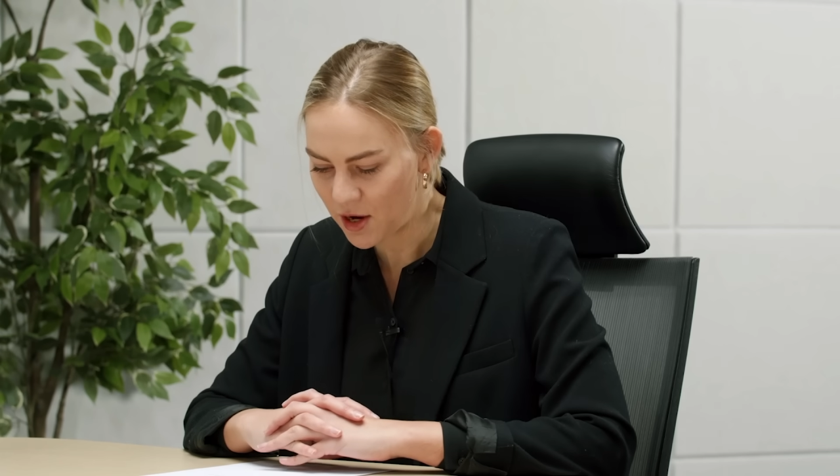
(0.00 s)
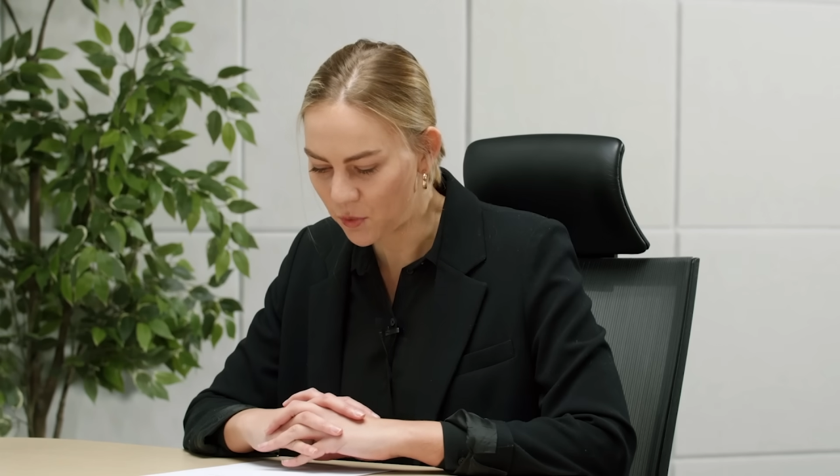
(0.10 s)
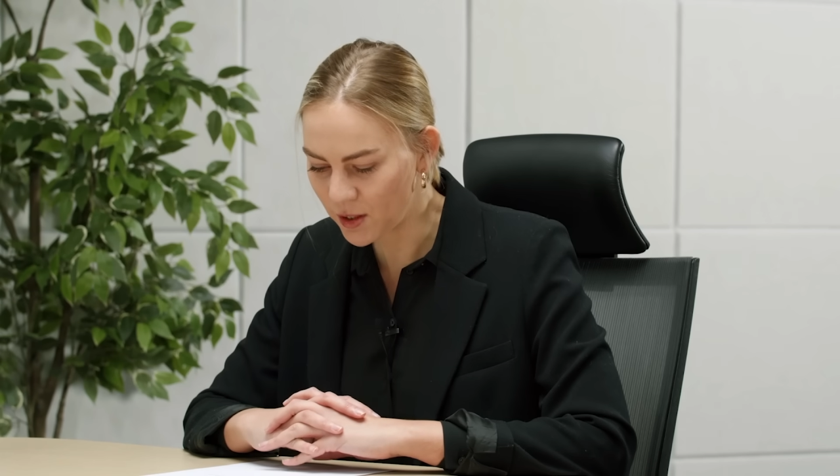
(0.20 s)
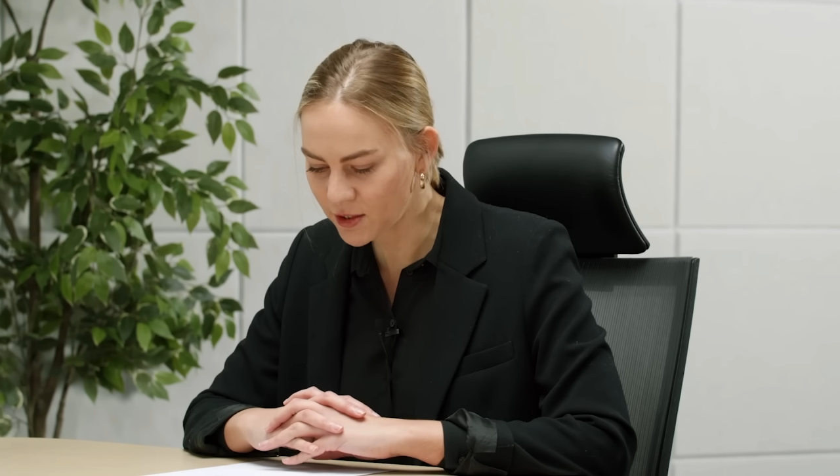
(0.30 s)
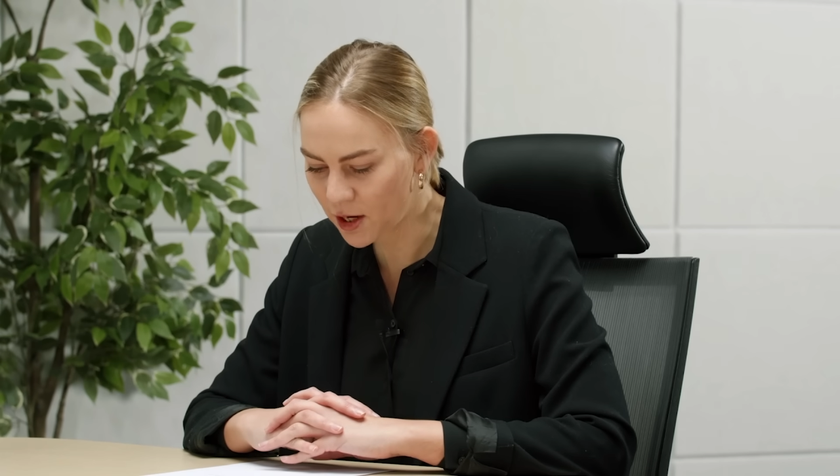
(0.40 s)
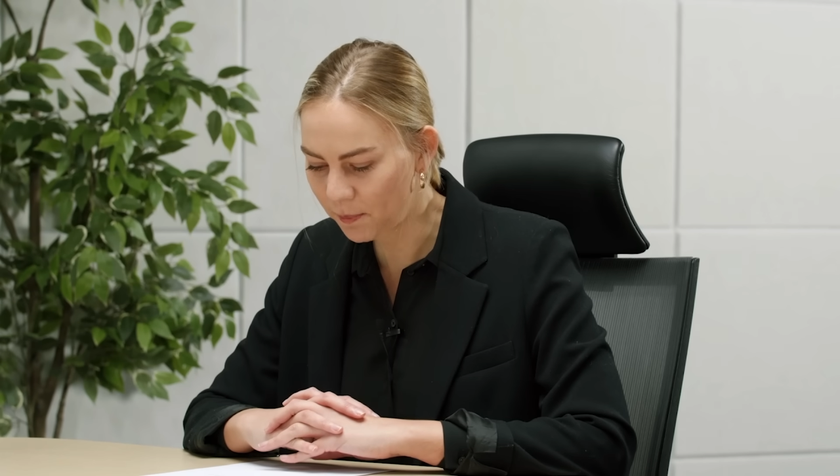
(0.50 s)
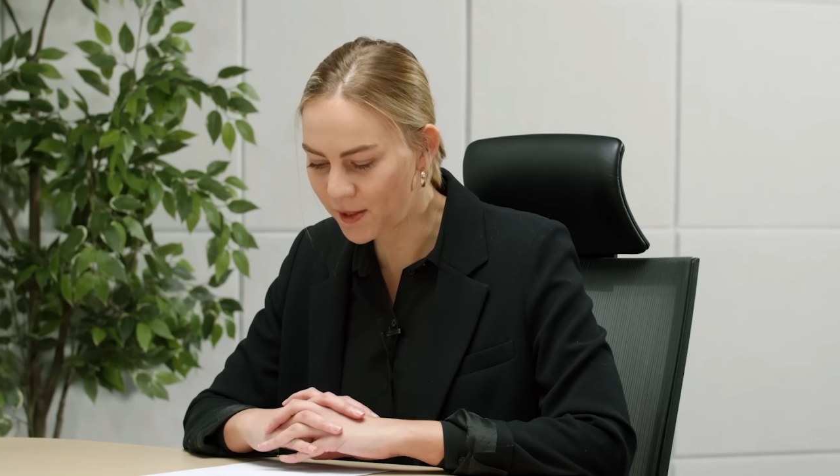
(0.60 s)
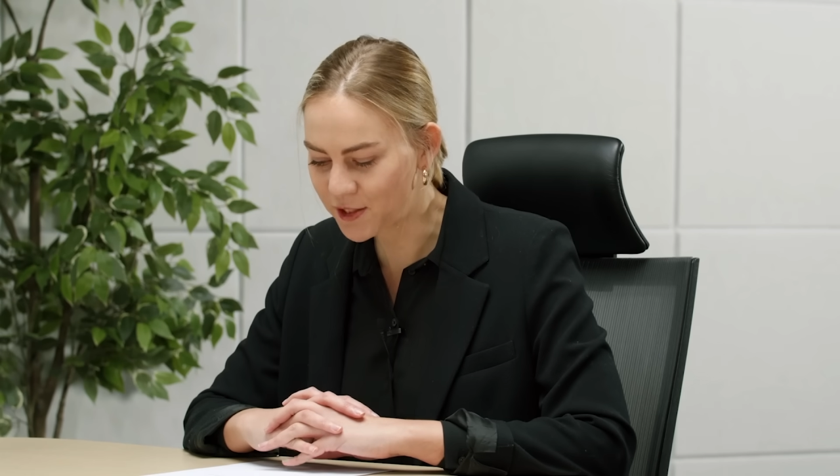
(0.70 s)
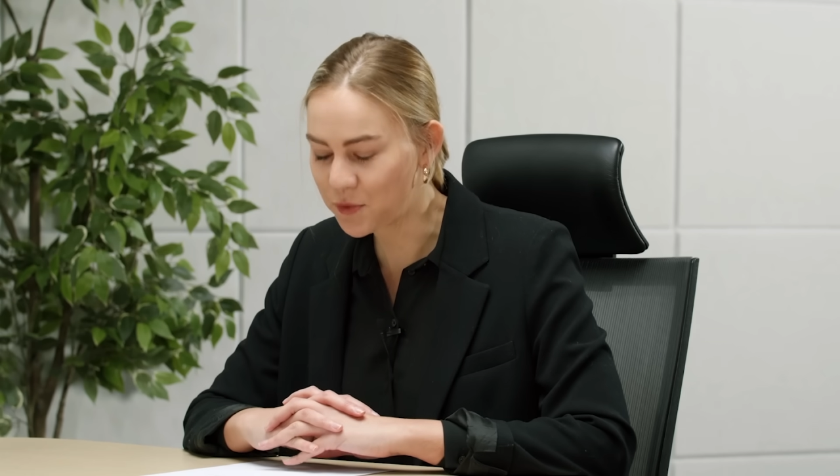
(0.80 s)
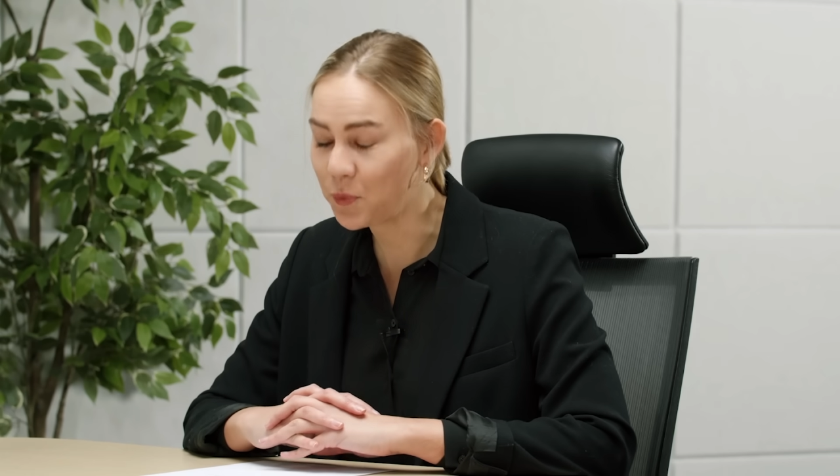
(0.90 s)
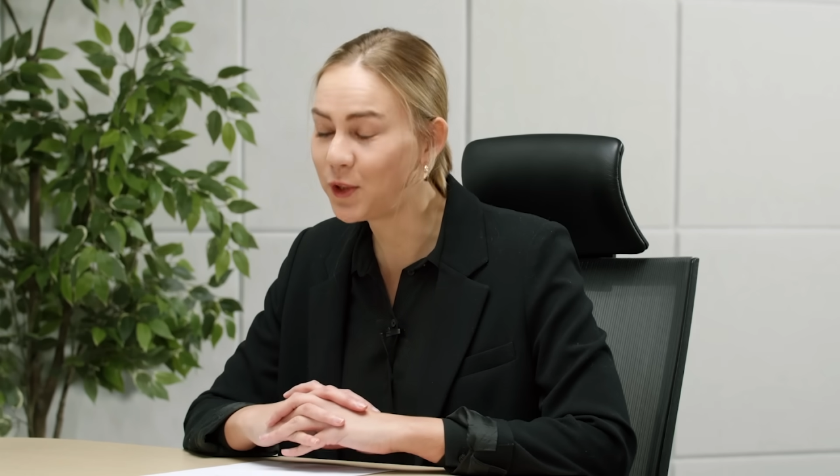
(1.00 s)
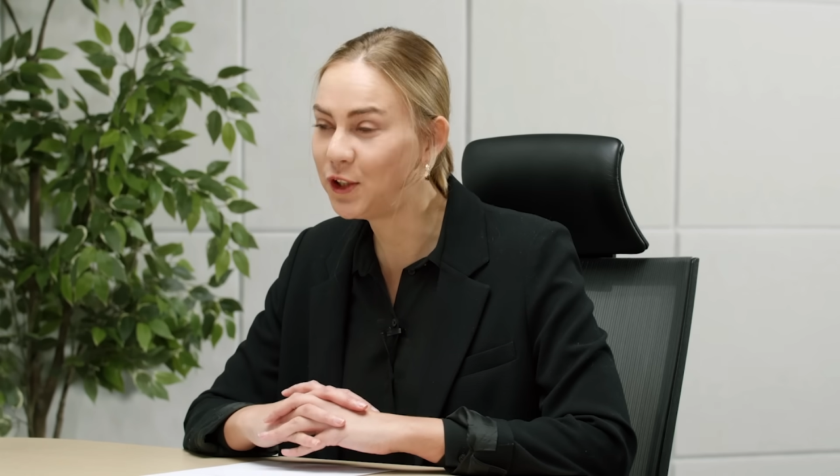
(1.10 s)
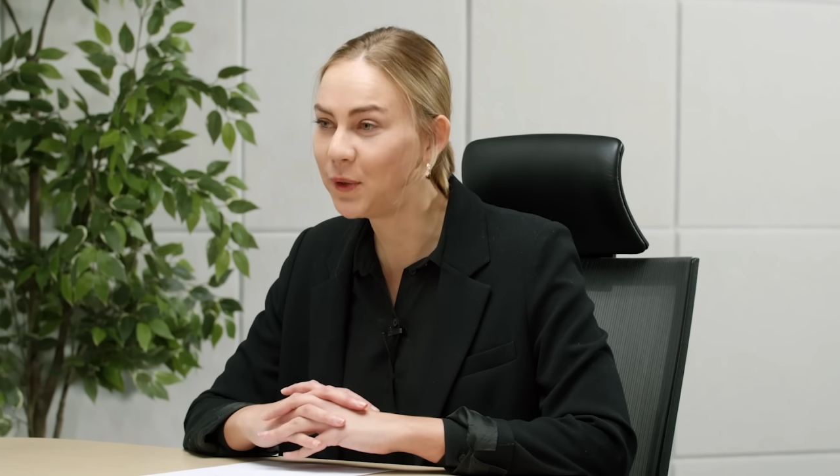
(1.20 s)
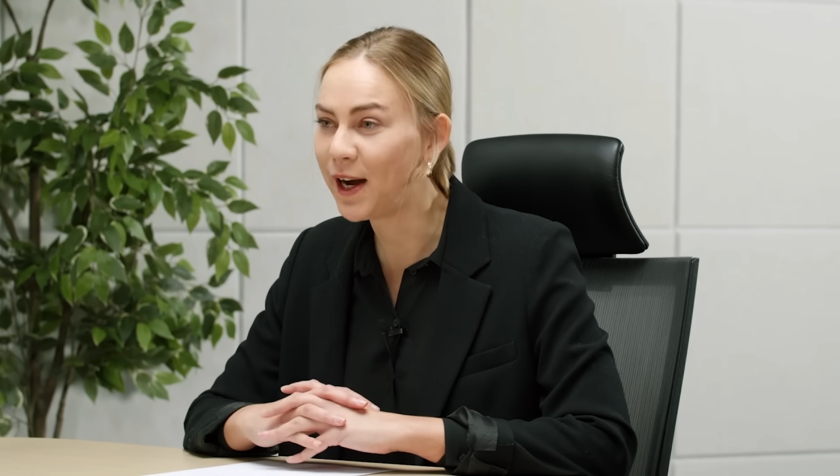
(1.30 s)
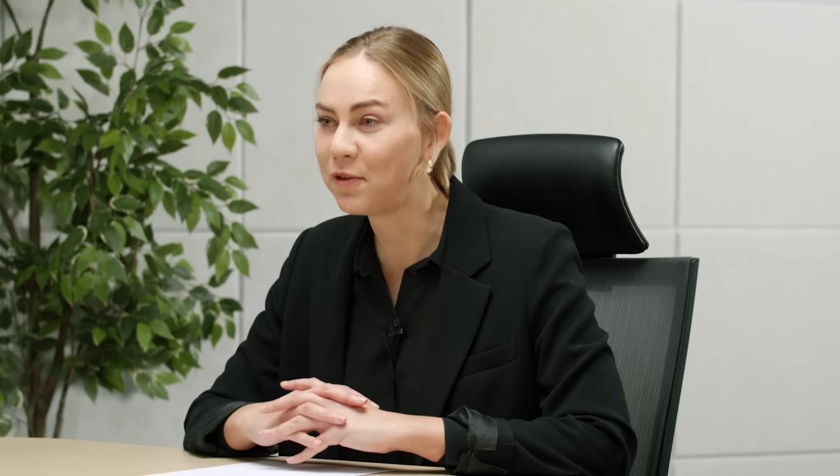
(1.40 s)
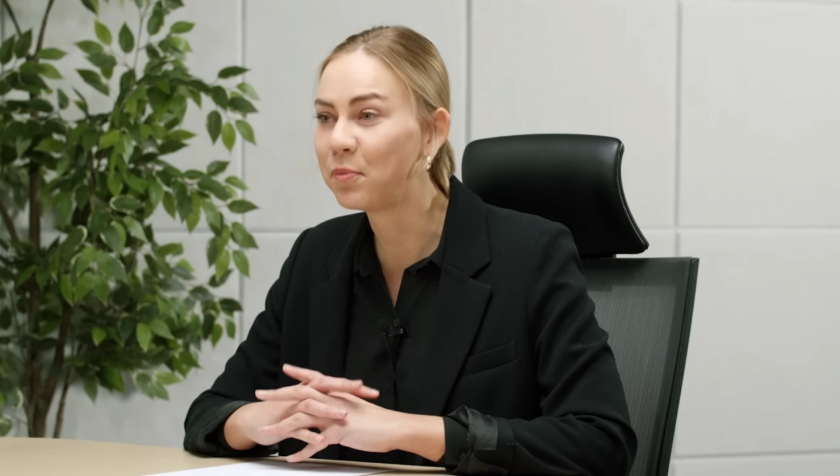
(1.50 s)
What topics would you have